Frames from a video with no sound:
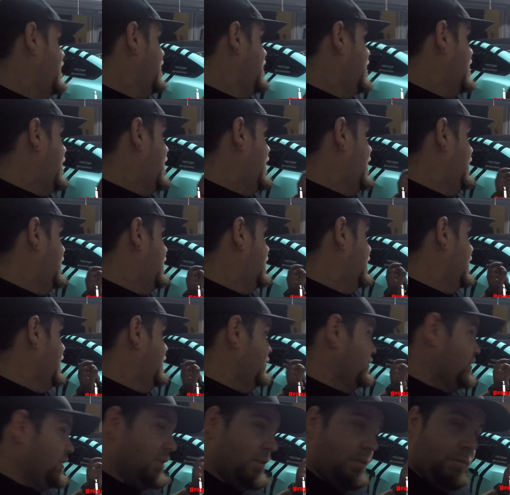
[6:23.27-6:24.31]
And it
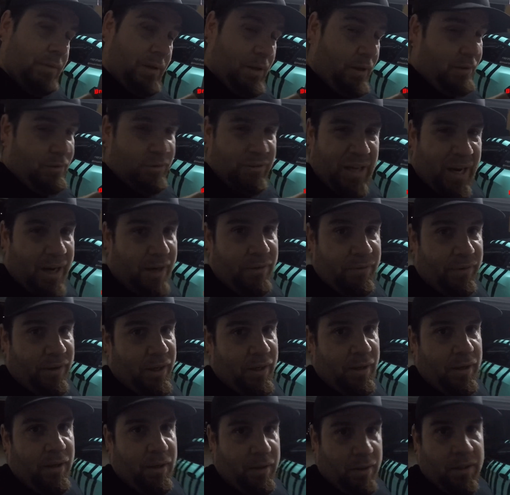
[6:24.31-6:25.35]
was
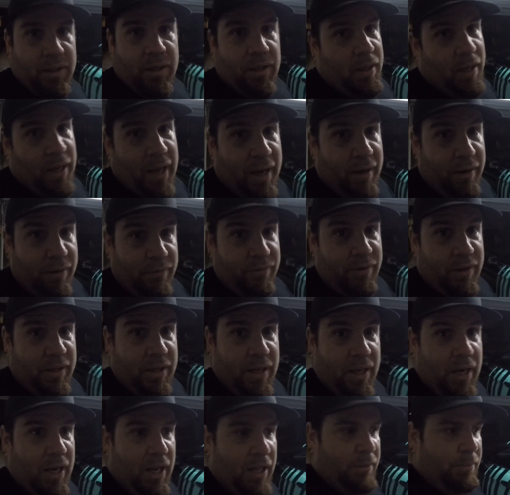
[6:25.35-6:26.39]
aggravating. It aggravated the
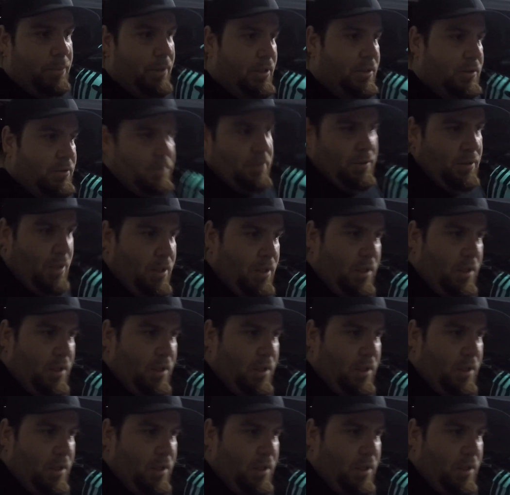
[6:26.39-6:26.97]
hell out of me because,